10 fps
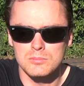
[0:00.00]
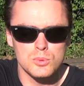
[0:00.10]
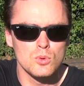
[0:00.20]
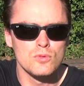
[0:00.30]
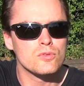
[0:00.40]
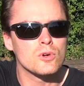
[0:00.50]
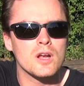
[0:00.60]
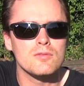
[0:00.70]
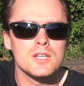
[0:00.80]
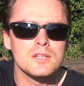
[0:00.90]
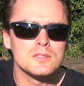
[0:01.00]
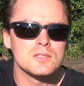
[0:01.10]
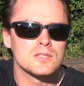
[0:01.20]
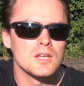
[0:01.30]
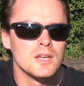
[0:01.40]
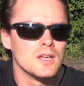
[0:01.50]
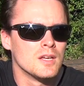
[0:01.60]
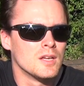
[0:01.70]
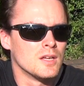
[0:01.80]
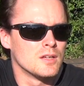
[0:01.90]
proof or evidence
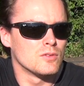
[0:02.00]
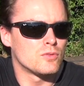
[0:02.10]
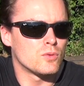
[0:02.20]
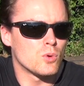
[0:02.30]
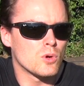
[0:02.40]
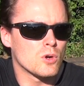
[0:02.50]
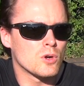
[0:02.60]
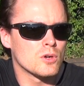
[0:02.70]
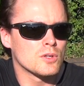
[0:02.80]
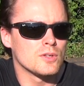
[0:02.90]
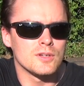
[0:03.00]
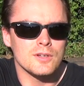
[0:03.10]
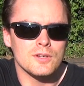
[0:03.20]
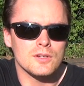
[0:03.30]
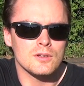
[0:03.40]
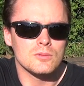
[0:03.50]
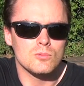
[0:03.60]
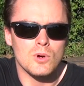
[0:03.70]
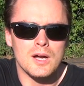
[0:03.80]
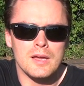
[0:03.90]
for
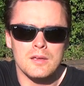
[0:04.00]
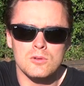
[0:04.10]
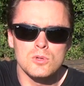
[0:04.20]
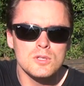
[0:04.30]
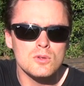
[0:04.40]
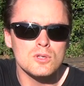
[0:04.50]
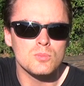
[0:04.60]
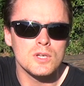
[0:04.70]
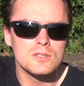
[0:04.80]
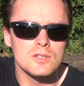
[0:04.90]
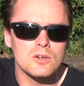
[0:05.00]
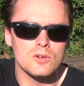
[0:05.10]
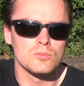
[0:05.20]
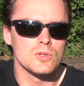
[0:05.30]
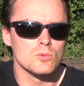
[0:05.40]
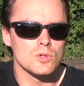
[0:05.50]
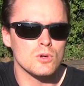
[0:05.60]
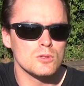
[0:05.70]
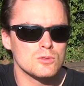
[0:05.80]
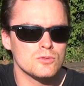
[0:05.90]
why a resource-based economy would
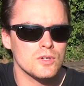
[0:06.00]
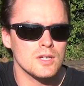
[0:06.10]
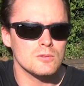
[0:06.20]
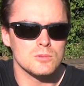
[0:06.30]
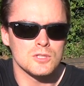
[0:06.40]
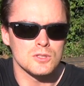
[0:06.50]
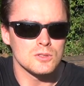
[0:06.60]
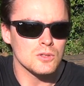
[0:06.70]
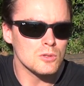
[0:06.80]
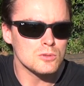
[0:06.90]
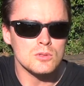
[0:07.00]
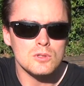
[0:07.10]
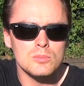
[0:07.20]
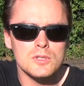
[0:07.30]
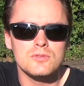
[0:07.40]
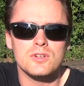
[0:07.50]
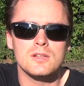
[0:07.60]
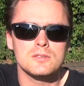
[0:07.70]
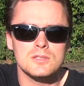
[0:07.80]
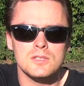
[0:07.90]
also fail, which is also a complete
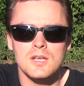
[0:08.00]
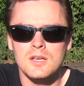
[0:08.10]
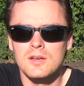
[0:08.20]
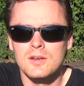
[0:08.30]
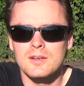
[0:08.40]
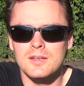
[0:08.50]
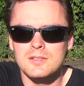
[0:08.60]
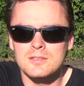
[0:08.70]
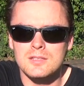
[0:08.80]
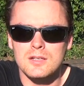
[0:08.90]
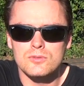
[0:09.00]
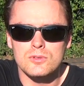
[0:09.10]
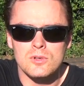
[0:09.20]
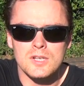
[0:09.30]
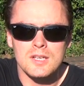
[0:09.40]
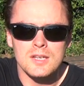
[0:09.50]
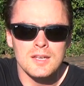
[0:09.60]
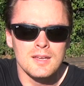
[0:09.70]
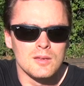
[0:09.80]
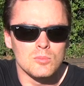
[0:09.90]
fallacy in itself already,
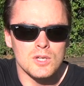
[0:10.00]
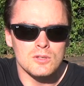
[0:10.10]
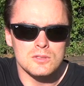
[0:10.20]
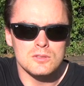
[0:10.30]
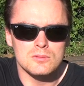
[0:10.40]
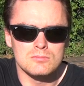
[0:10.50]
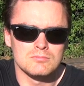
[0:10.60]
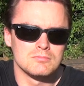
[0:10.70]
because,